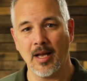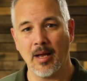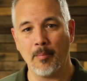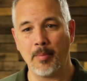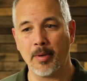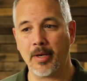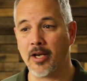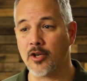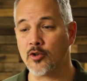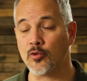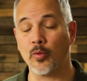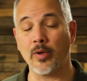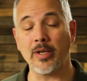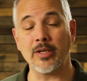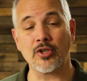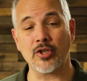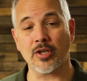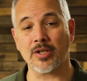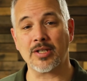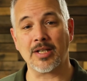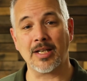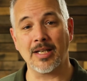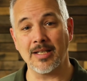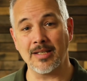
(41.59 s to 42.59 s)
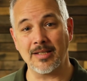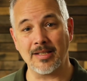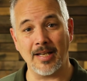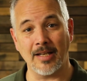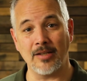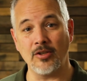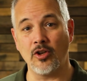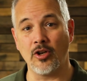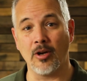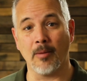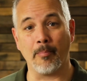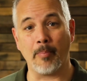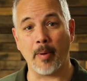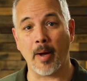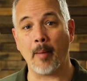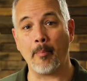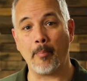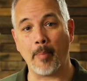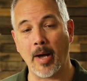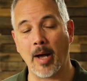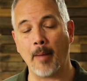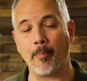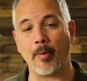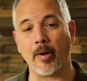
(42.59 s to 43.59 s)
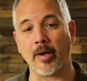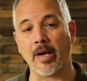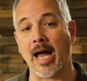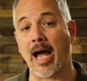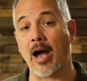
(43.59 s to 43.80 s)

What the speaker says: because we just continue to bump up on